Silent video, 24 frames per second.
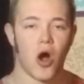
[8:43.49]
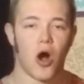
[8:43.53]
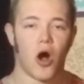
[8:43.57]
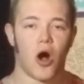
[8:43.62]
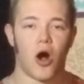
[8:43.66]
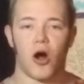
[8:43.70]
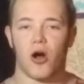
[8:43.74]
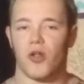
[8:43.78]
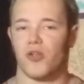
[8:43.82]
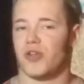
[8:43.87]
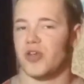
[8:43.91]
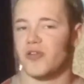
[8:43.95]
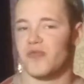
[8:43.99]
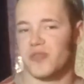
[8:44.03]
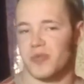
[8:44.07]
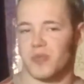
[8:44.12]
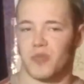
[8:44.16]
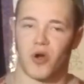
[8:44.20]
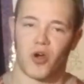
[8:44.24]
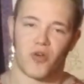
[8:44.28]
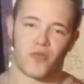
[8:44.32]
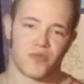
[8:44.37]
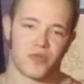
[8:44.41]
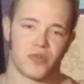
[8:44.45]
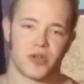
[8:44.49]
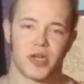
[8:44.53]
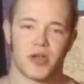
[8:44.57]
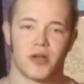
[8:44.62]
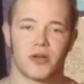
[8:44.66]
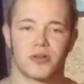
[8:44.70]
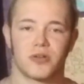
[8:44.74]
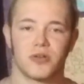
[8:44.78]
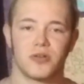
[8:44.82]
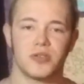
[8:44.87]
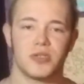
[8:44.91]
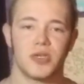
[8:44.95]
all different Marvel
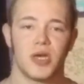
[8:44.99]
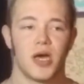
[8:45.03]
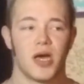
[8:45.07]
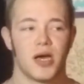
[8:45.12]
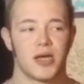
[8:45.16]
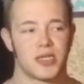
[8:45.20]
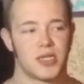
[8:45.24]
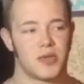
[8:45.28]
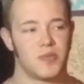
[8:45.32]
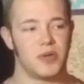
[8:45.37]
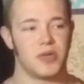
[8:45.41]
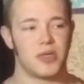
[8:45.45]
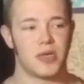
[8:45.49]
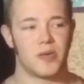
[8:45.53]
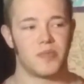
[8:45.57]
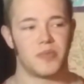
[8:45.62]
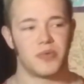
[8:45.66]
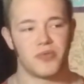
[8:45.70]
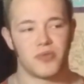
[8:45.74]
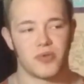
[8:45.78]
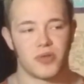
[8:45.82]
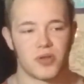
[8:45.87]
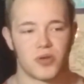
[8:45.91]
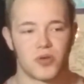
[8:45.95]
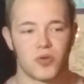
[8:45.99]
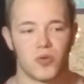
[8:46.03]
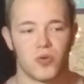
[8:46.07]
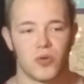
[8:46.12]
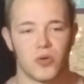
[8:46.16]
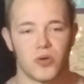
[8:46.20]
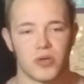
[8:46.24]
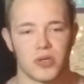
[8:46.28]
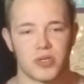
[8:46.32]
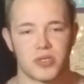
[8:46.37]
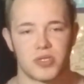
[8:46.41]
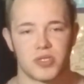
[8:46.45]
characters. To me, that'd be really
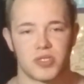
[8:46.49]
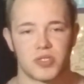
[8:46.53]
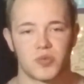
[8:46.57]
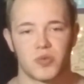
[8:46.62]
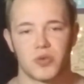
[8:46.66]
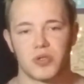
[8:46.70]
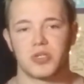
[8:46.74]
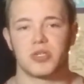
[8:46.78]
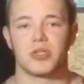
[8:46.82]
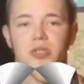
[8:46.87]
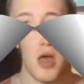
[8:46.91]
cool. Like, just switch